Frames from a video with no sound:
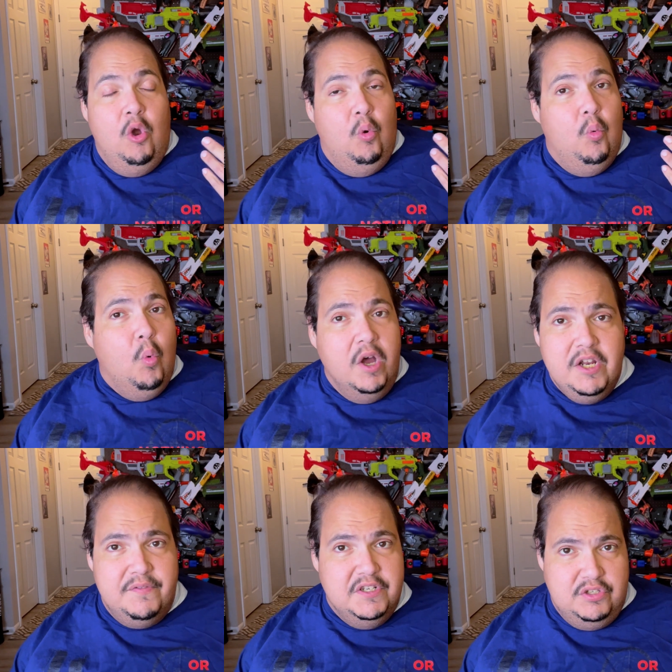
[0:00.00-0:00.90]
one
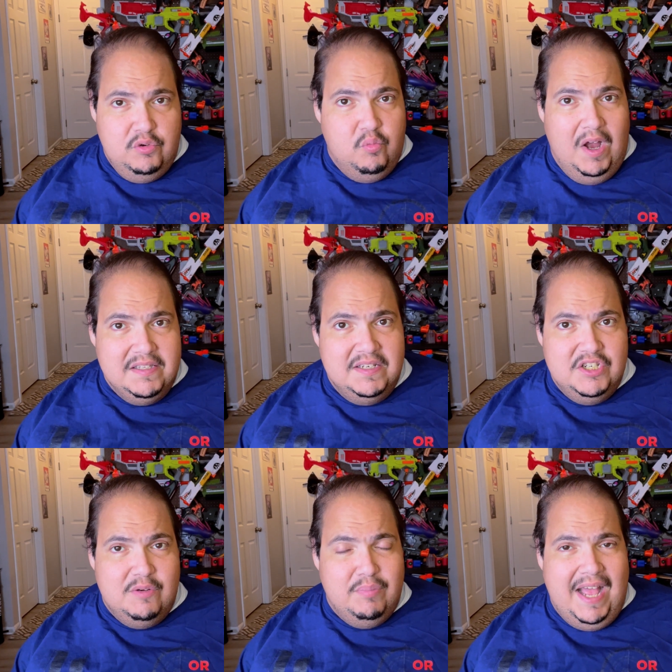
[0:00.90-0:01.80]
of the 2 Wild
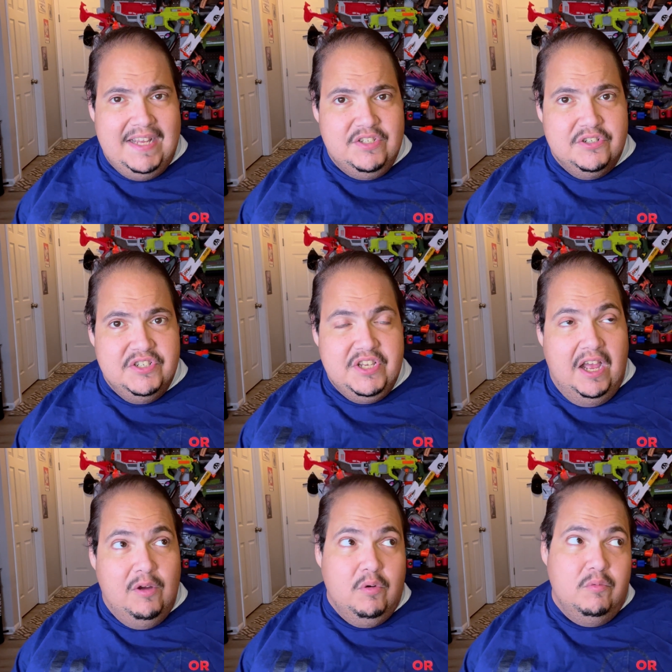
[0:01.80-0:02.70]
Edition blasters,
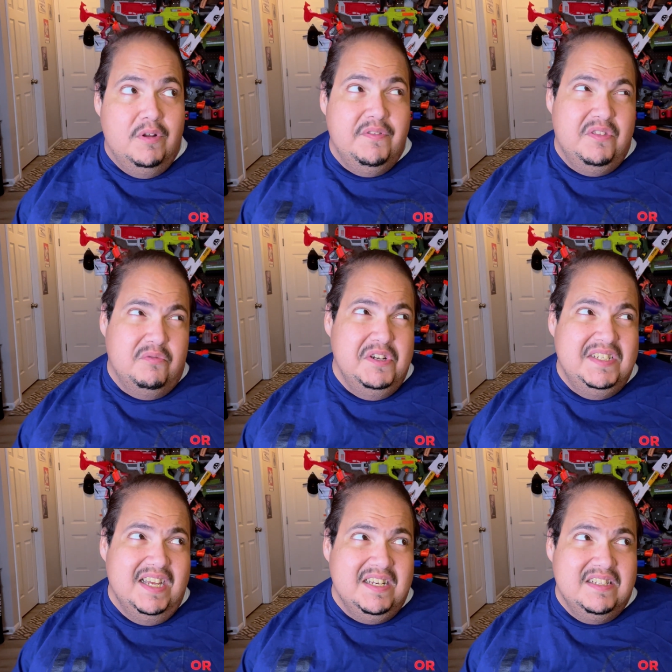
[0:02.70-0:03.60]
well, one of the 3
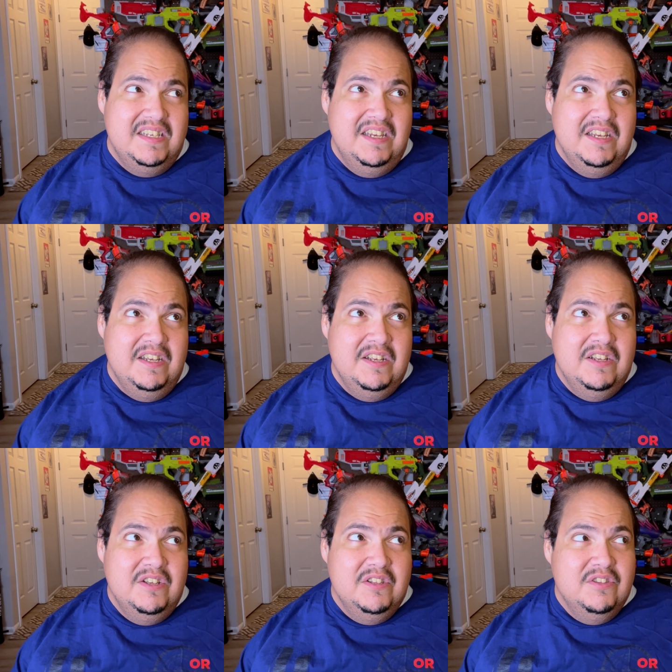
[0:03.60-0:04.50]
technically,
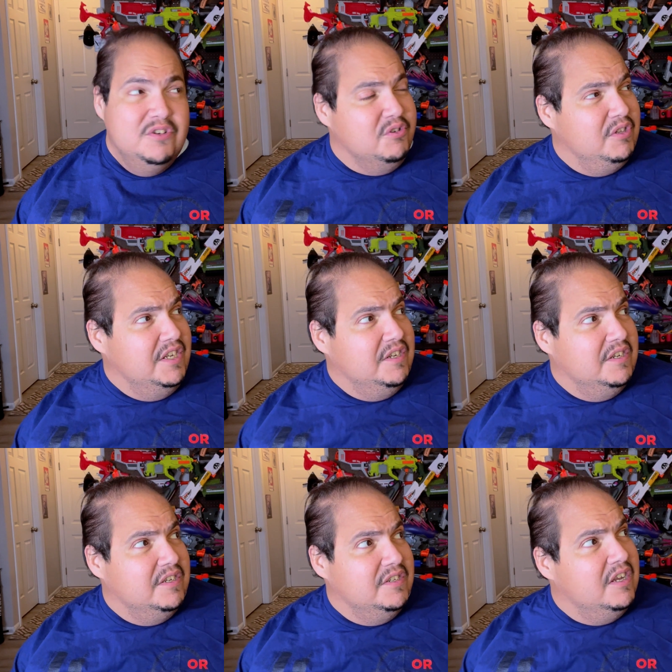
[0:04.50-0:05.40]
there's only
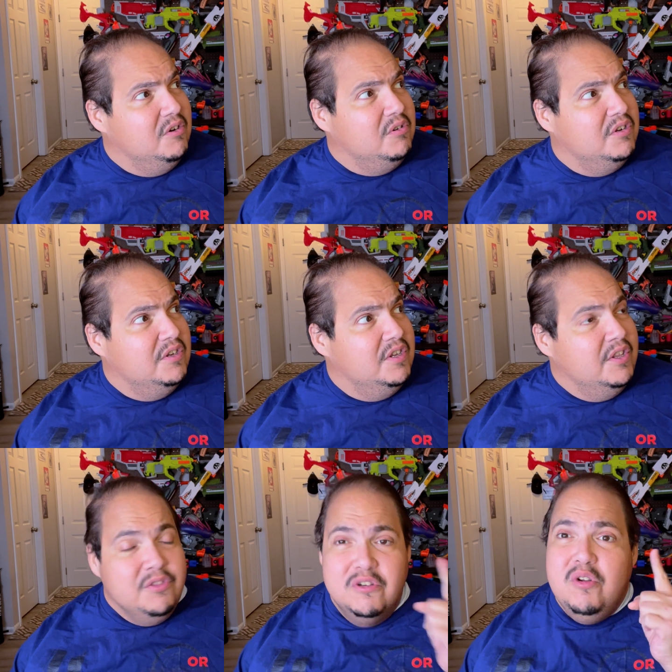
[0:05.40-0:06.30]

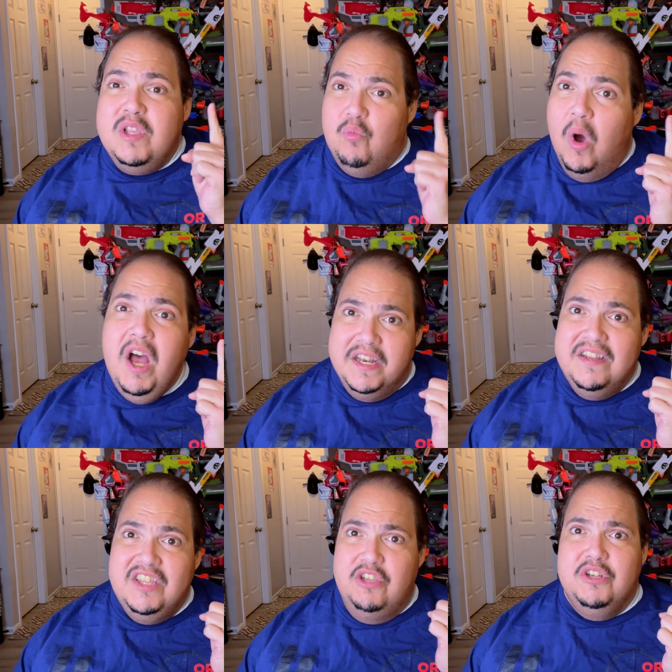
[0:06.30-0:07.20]

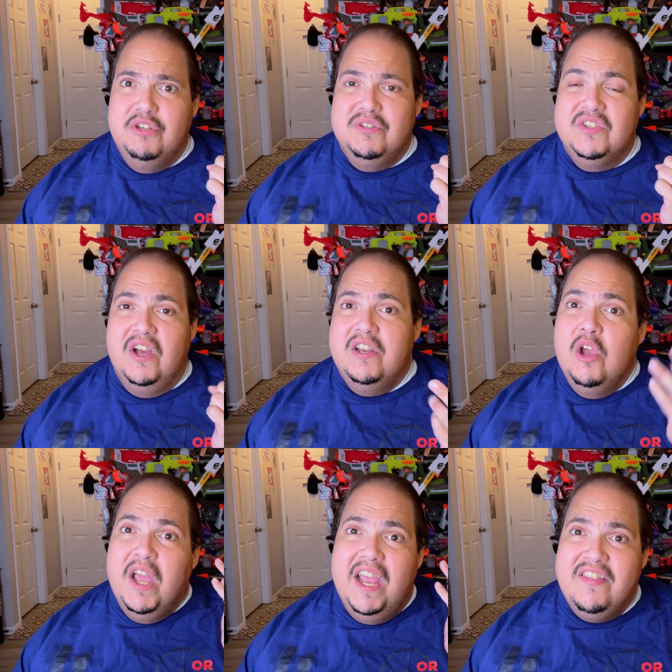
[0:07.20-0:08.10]
one that you could use this on,
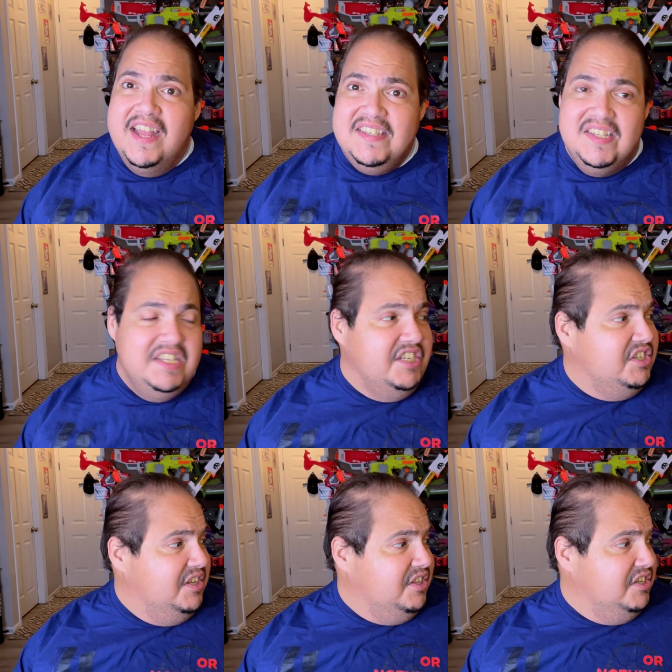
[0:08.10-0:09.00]
and that's
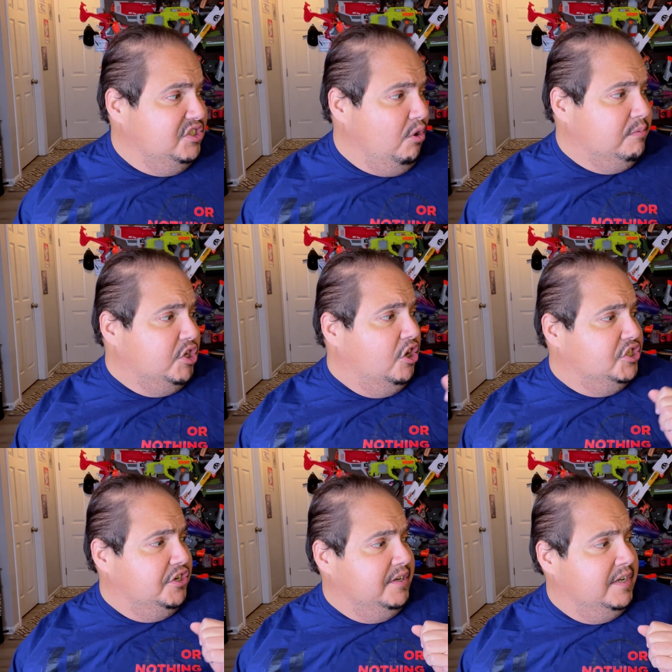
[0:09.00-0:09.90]
the Storm
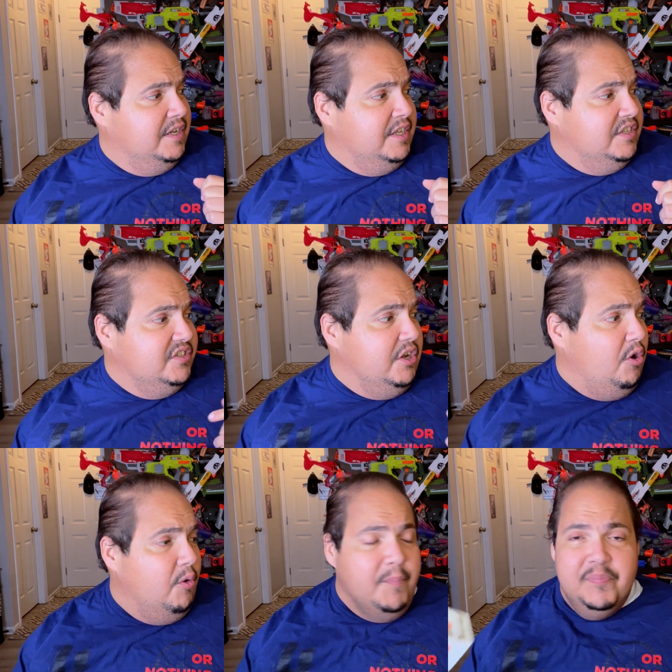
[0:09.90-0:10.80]
Charge.
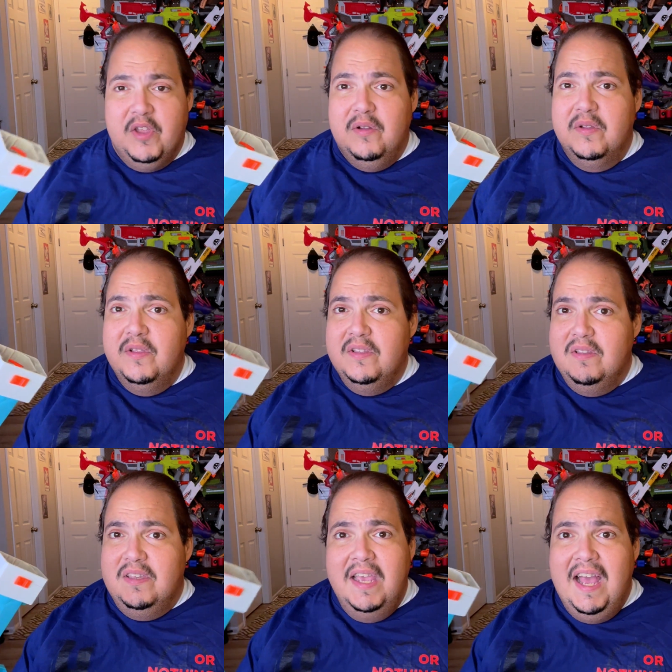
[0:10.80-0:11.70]
So
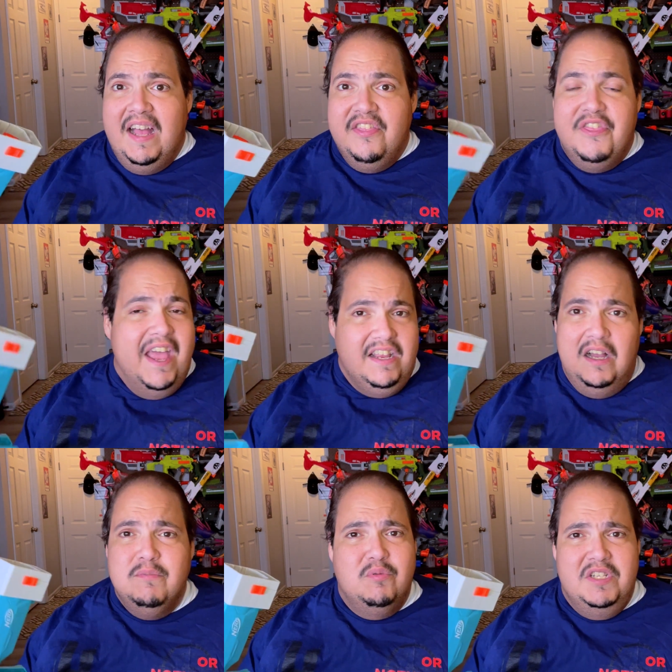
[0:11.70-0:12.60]
yeah, that
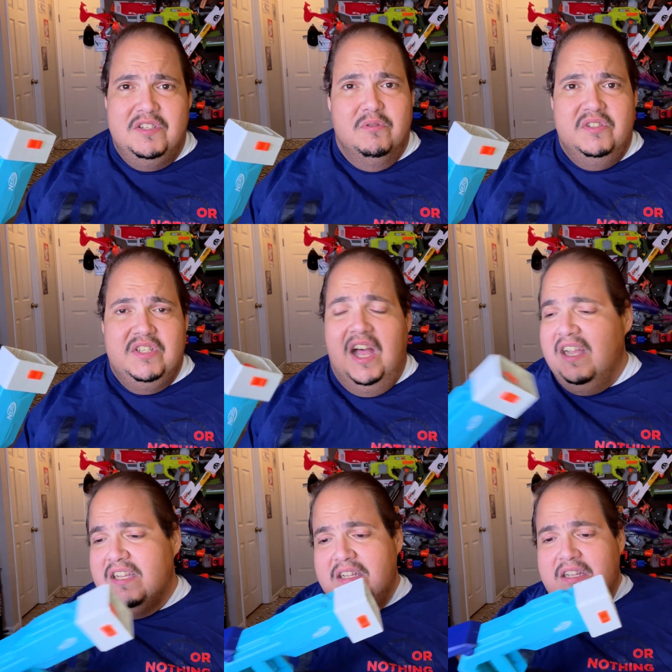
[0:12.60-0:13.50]
comes with its own
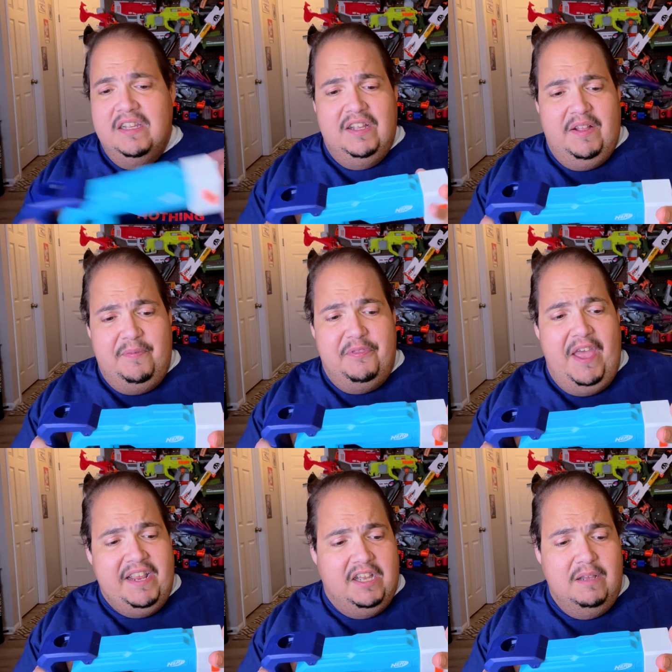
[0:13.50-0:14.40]
stock.
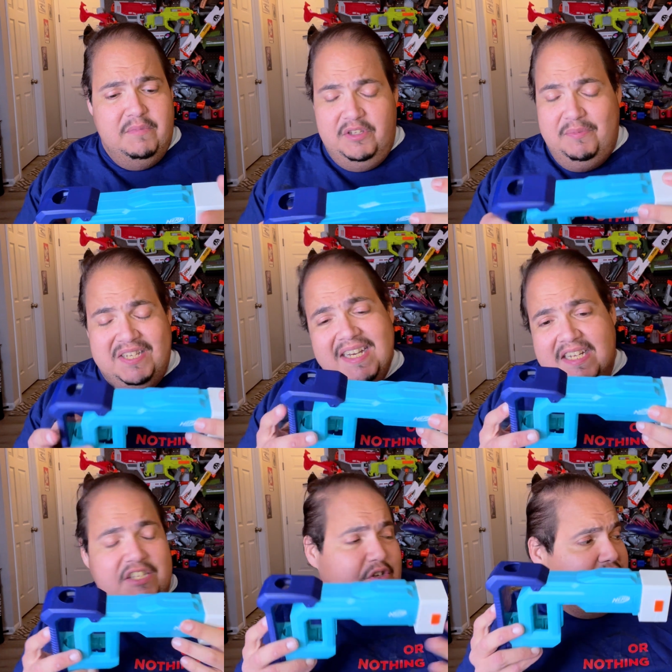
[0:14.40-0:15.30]

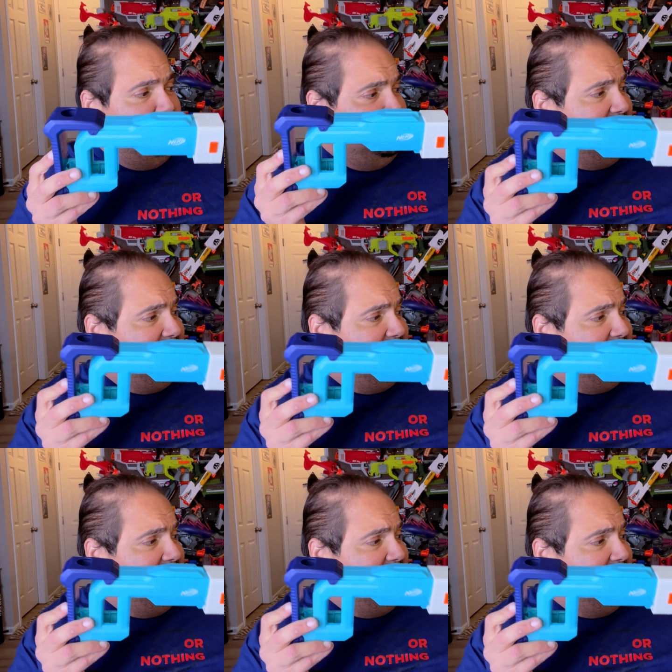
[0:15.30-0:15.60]
Technically you could do this